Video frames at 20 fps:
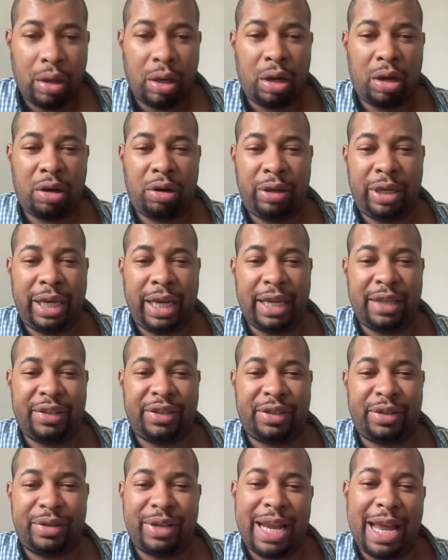Okay,
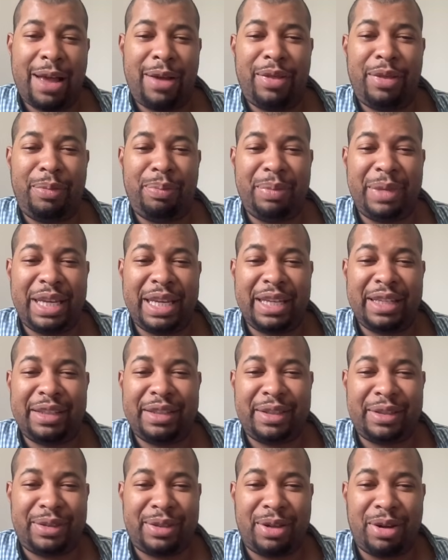so now the
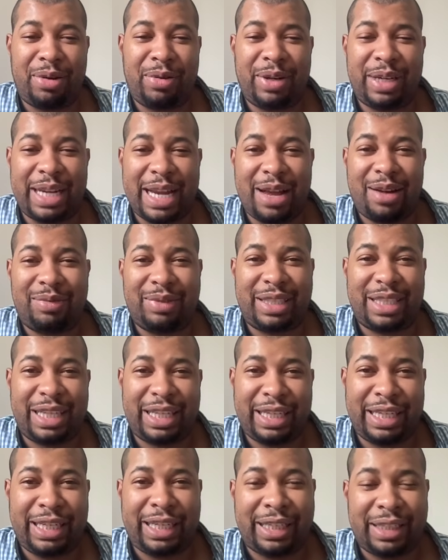men's is going out
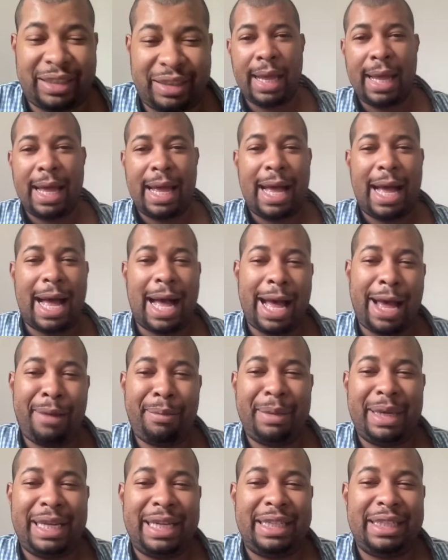to eat. I
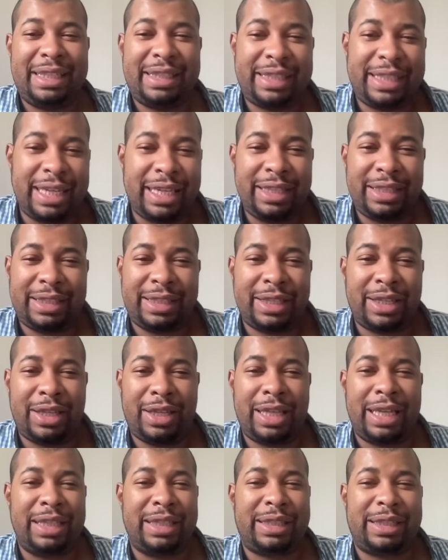mean,
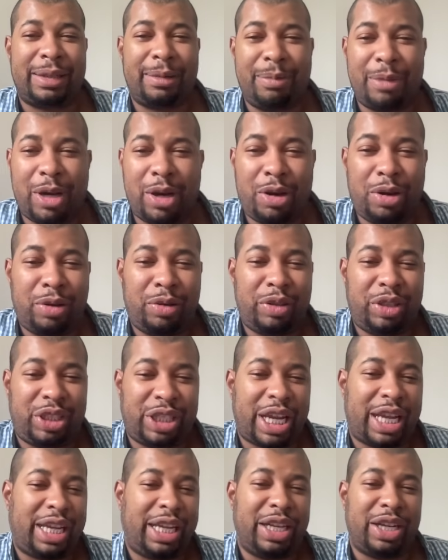Cecil and Simone
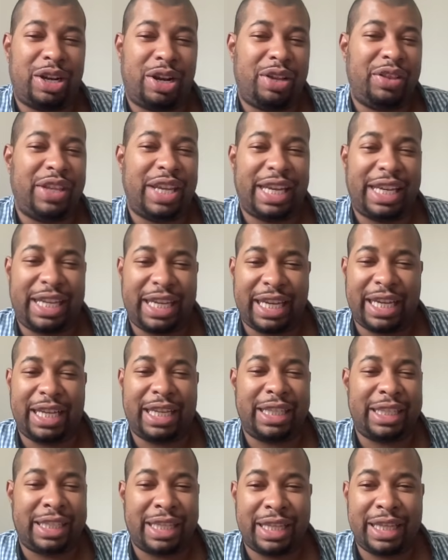checking on their
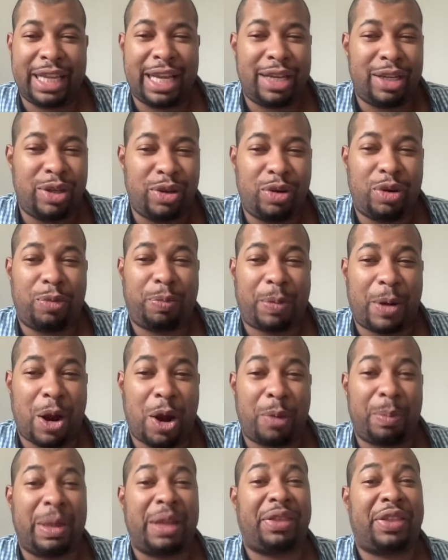kids in their new
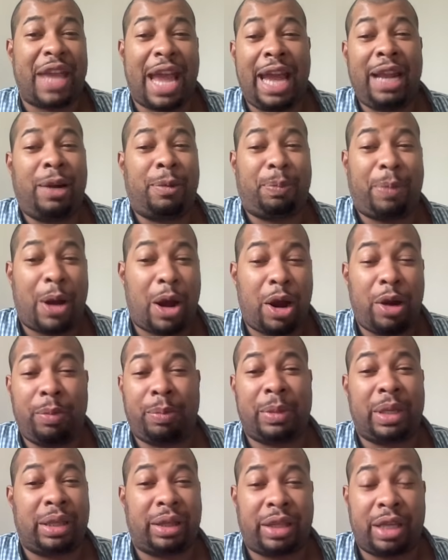apartment. That
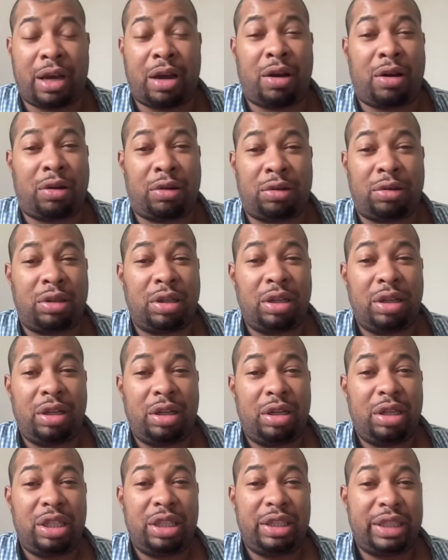apartment, though,
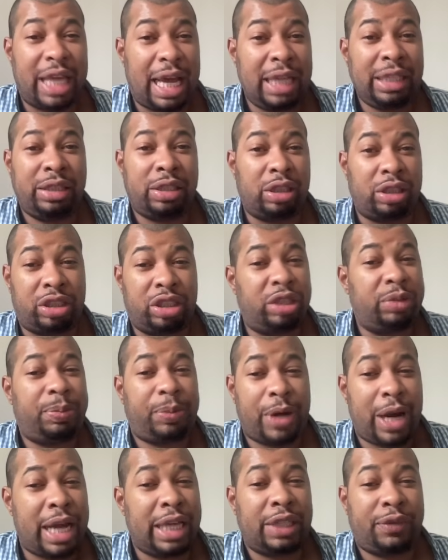that's a good
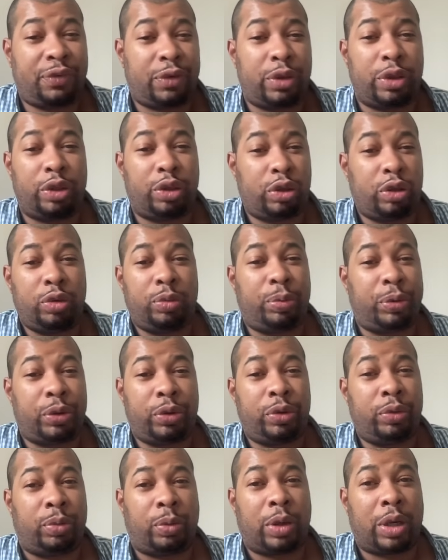price for a two
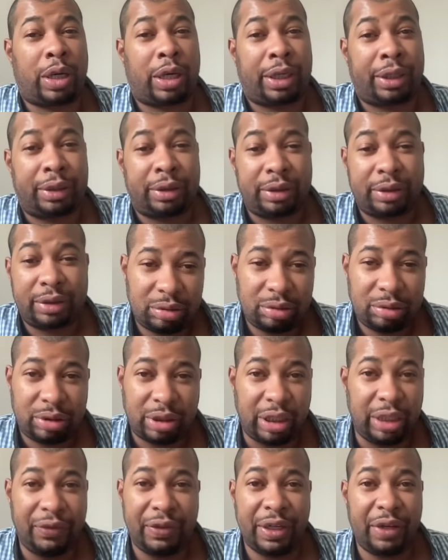boudoir,
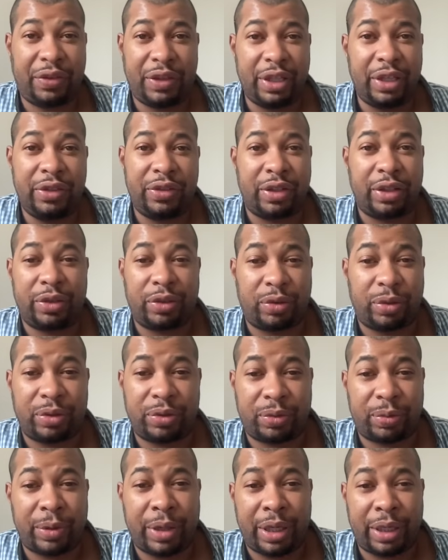even at these
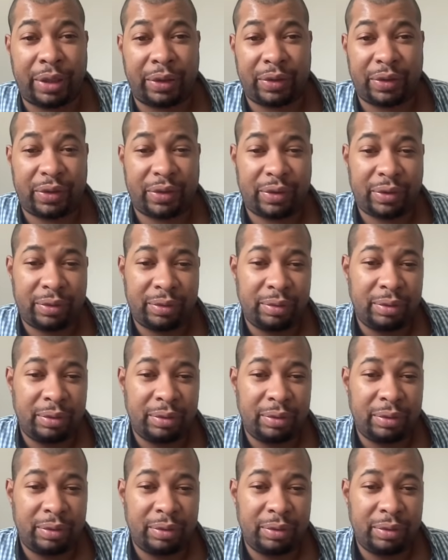interest rates.